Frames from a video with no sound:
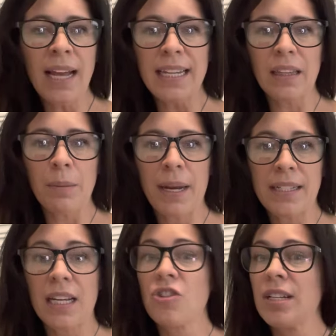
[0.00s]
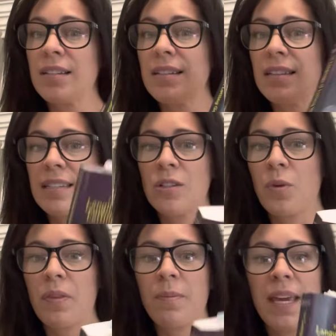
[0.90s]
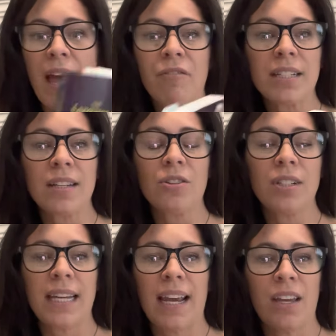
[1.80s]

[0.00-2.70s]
daily meditations, still with me every single day.